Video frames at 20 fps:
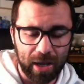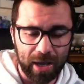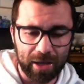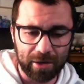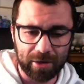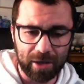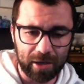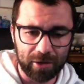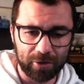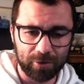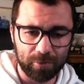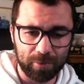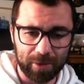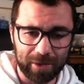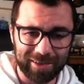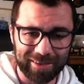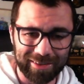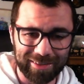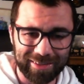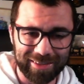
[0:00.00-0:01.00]
And as we
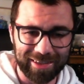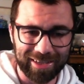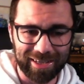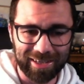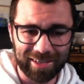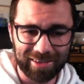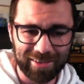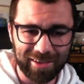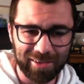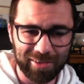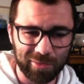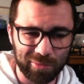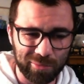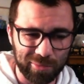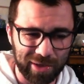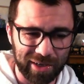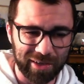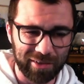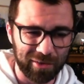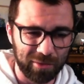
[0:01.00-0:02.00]
can see, he does a
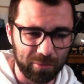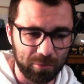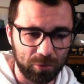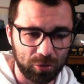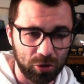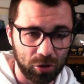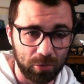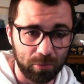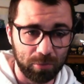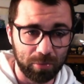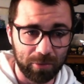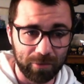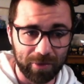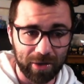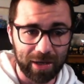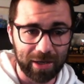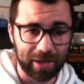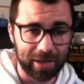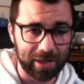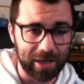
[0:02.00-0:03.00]
reasonable job with
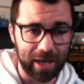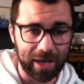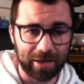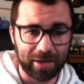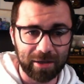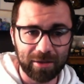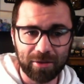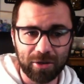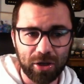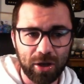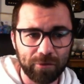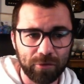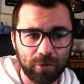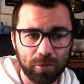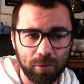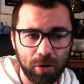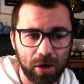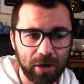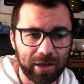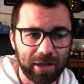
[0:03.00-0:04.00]
it. Again, he's another
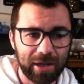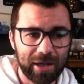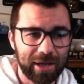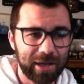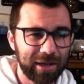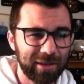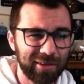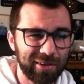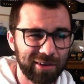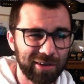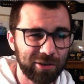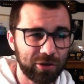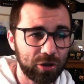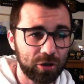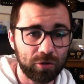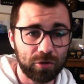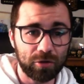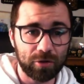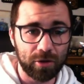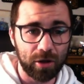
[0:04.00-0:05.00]
one. He's only
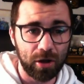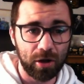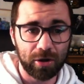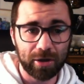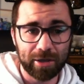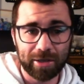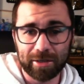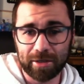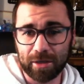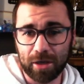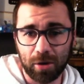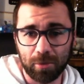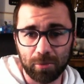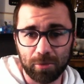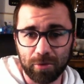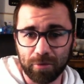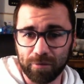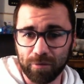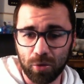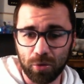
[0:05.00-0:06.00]
2-star. He could go up
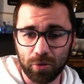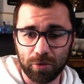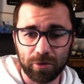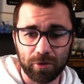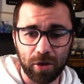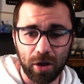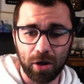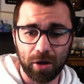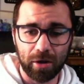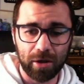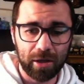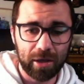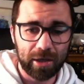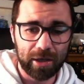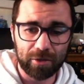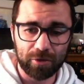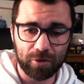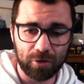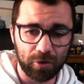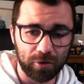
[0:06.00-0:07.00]
to 4-star.
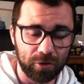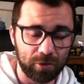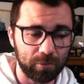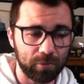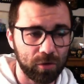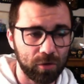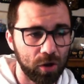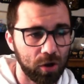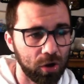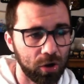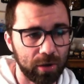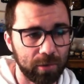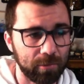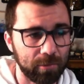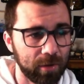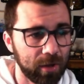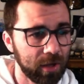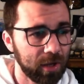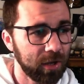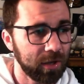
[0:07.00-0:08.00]
He's got some time.
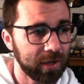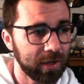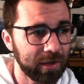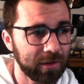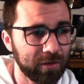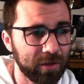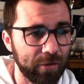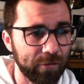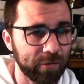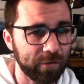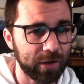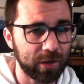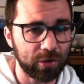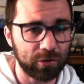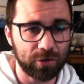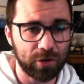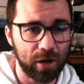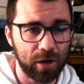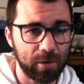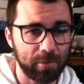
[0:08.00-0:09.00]
He's definitely got
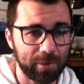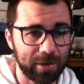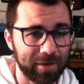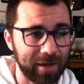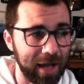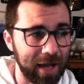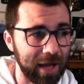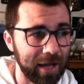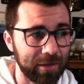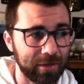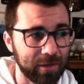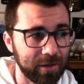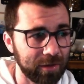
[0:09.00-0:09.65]
time on his hands.